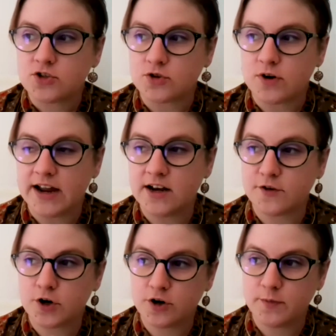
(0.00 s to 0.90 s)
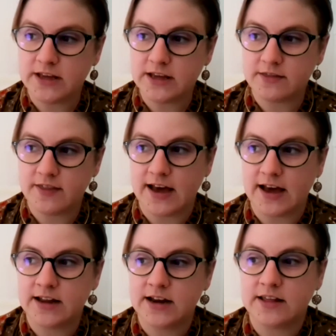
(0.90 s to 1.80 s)
So kind of her being
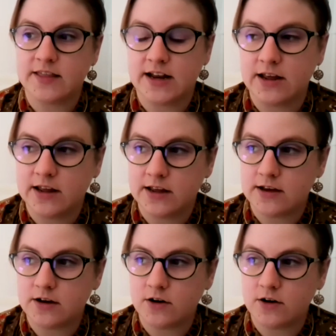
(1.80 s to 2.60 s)
that, and then I